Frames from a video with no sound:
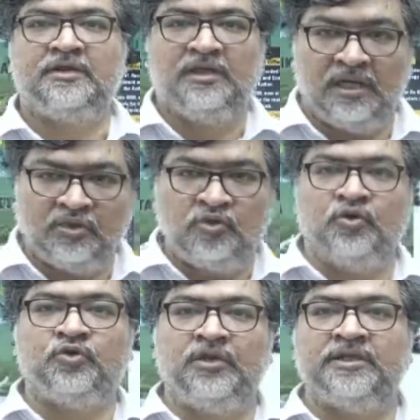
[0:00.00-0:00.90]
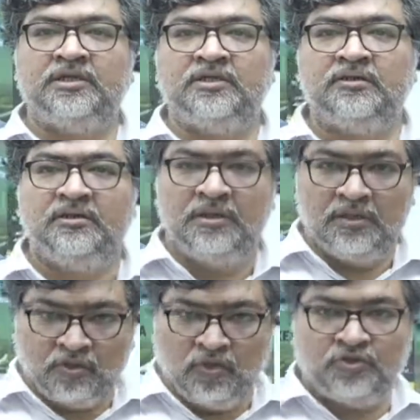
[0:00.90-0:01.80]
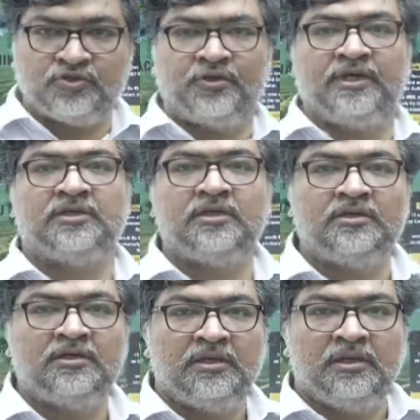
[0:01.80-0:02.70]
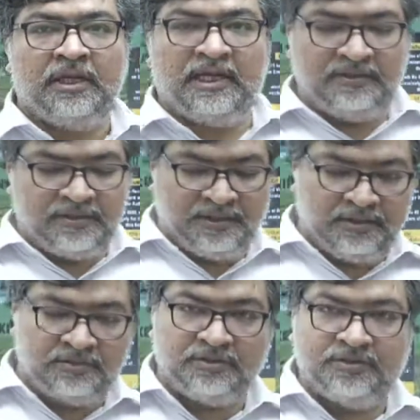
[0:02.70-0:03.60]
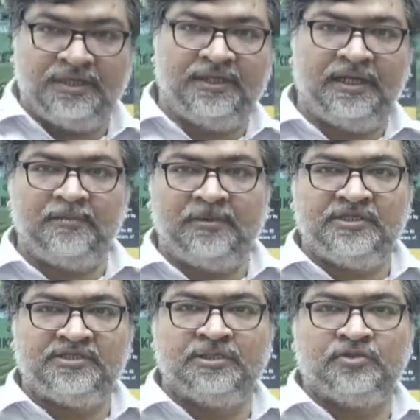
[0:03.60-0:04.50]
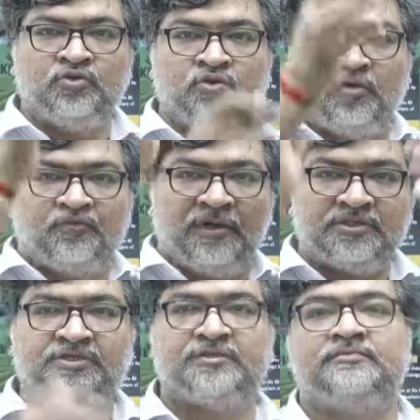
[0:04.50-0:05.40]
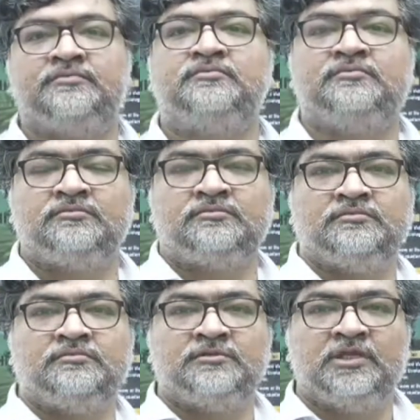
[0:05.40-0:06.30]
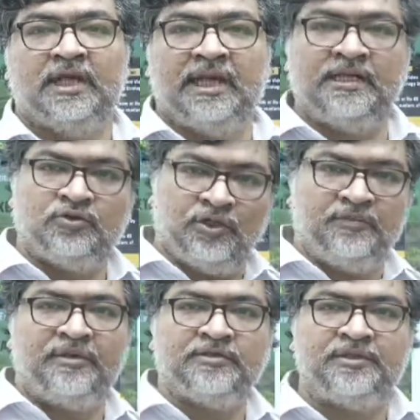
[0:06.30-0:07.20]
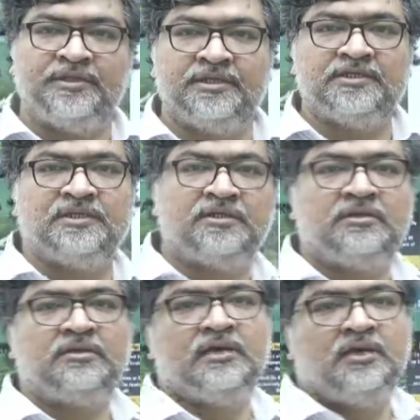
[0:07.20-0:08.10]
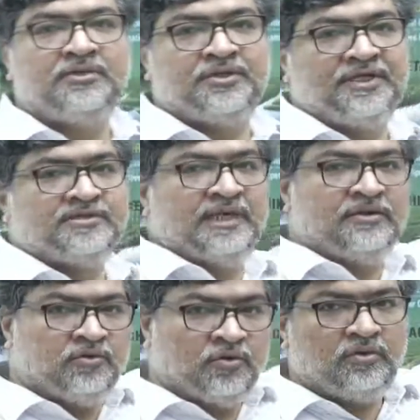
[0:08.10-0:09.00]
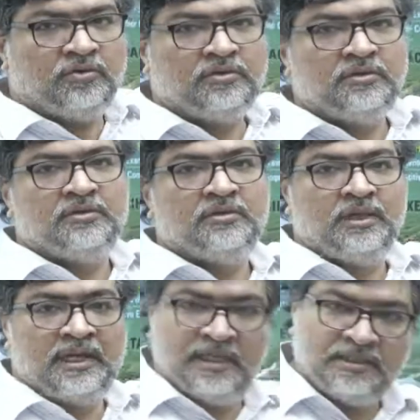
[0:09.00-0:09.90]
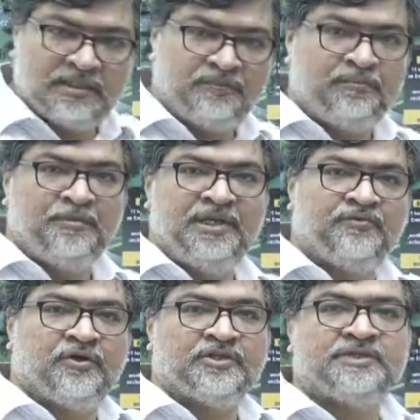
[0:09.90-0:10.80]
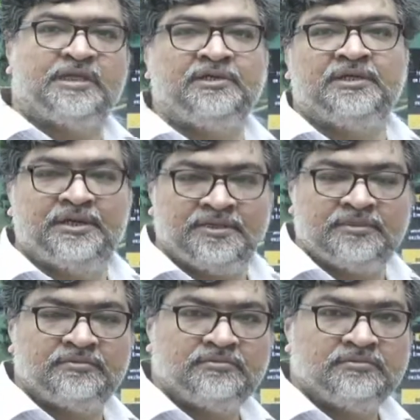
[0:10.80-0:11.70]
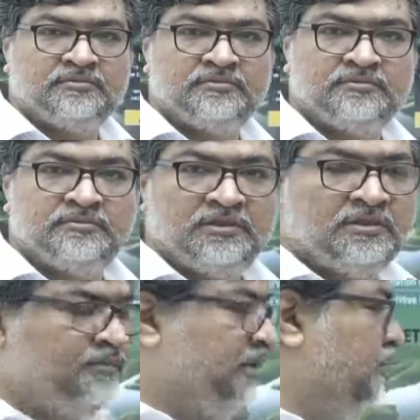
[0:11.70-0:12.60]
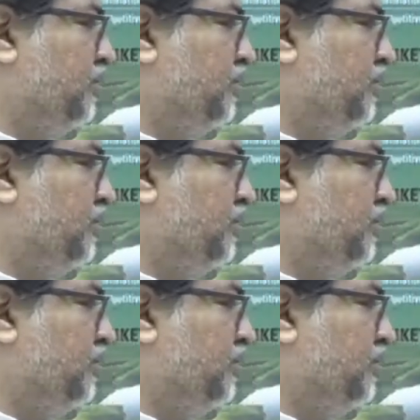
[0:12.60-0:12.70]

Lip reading: are grown together, close together, and the tree help each other to grow fast. And 25 to 30 years, the trees can grow and mini forest can be created. That is what the